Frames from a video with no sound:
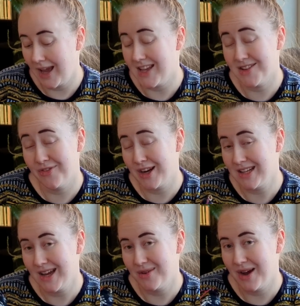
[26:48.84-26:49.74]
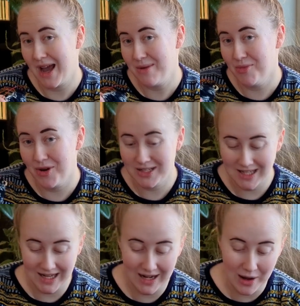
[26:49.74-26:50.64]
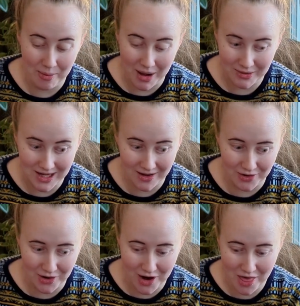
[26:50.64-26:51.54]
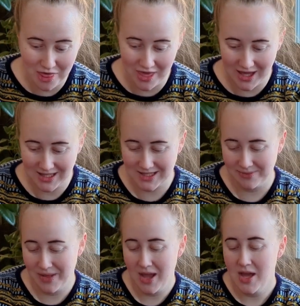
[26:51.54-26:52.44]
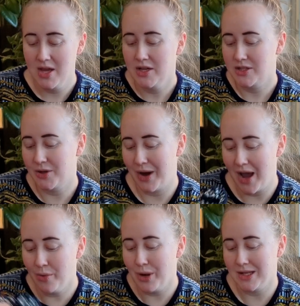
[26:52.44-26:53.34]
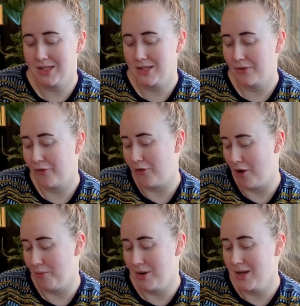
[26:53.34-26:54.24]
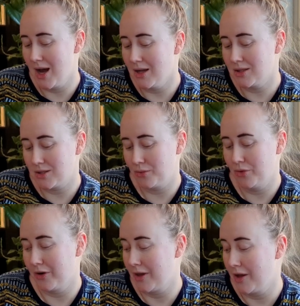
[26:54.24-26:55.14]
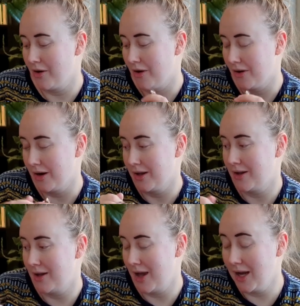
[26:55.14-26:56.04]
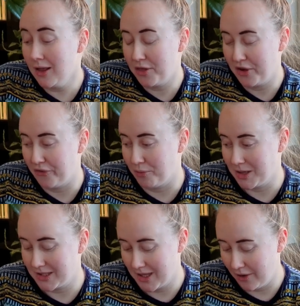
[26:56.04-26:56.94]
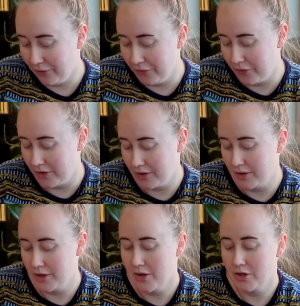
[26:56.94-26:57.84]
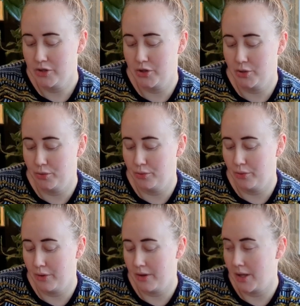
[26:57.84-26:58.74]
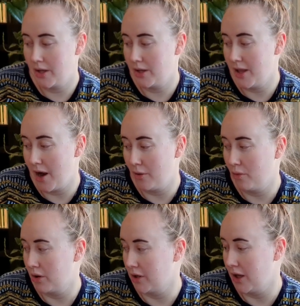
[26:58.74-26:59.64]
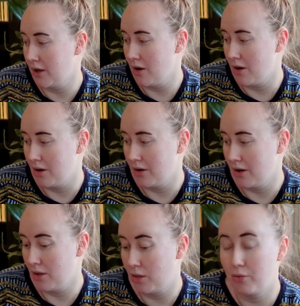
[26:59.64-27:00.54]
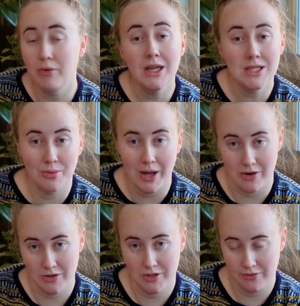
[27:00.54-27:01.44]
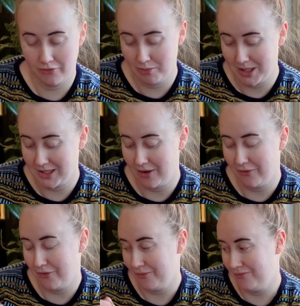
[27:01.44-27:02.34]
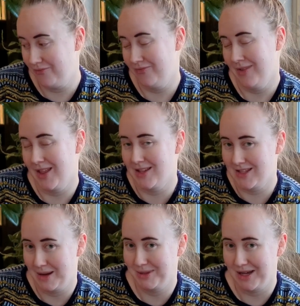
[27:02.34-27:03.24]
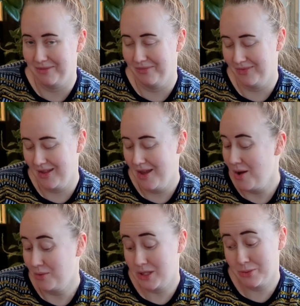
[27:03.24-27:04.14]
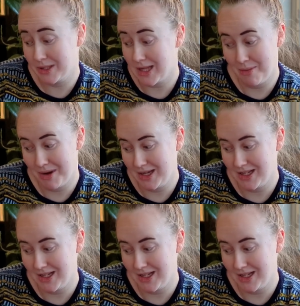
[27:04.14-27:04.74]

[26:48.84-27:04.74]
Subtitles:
as of right now, I'm more excited about other things. So I went from not working on anything for myself to now working on 3 sweaters for myself at the same time, which was not my